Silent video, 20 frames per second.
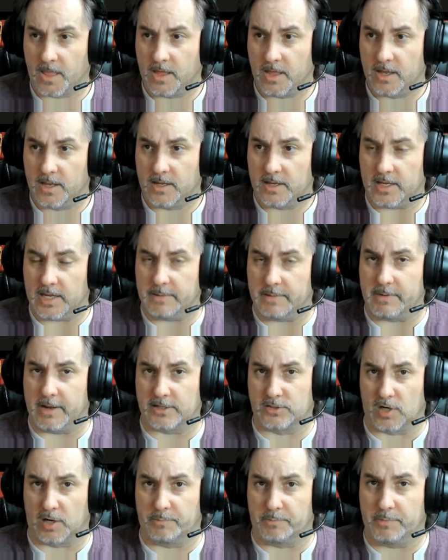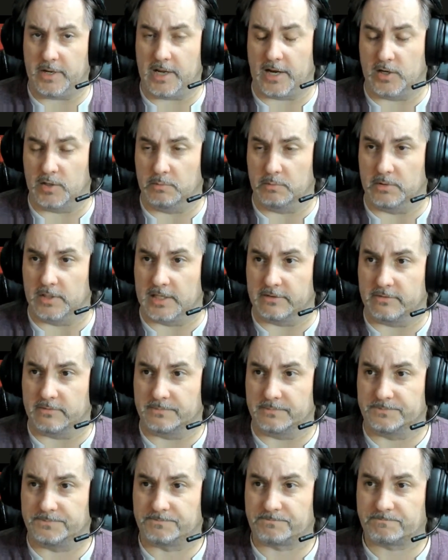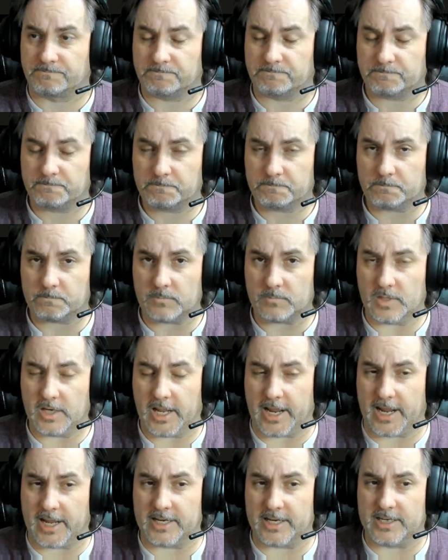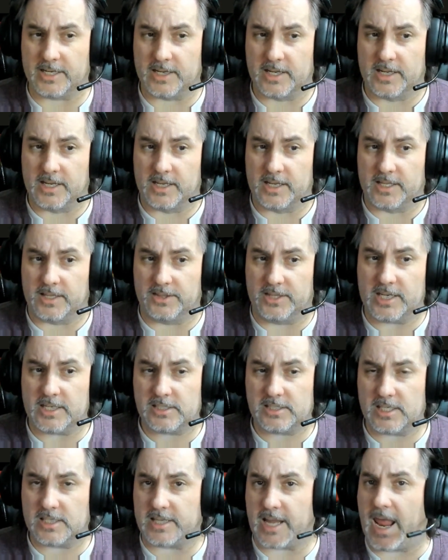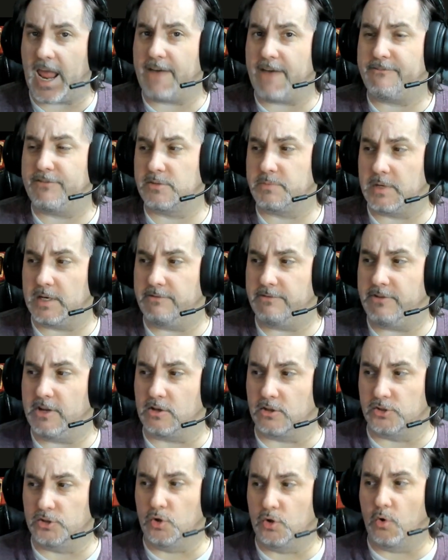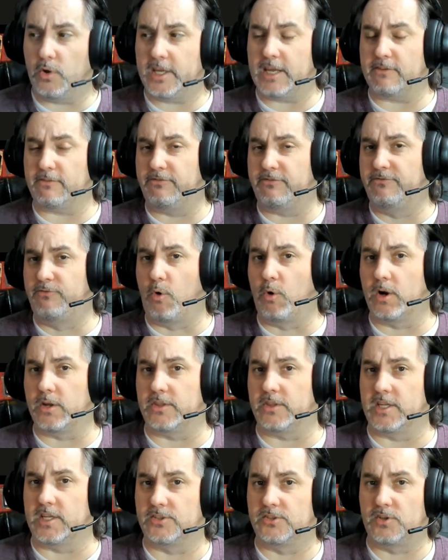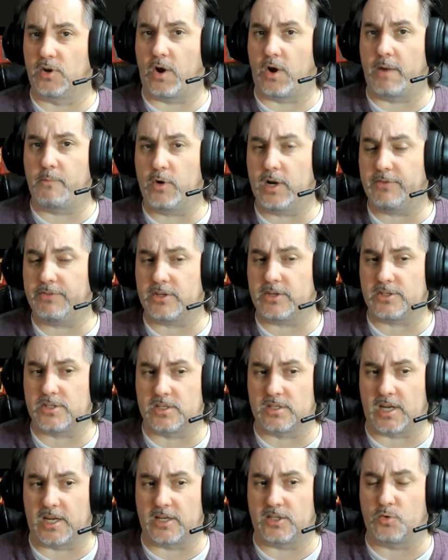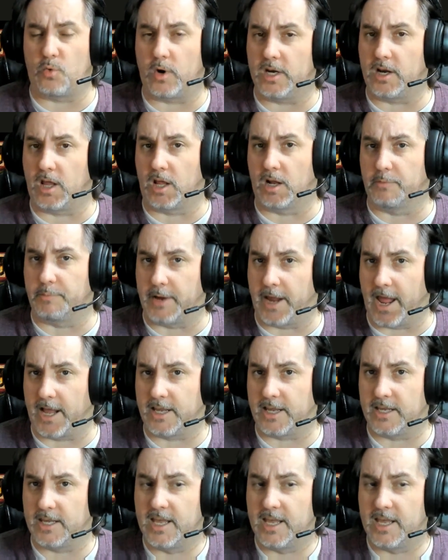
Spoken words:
MSRP, I do believe. And this is half as many vehicles. You only get 4 in this. So I'm wondering if this is in a $20 pack.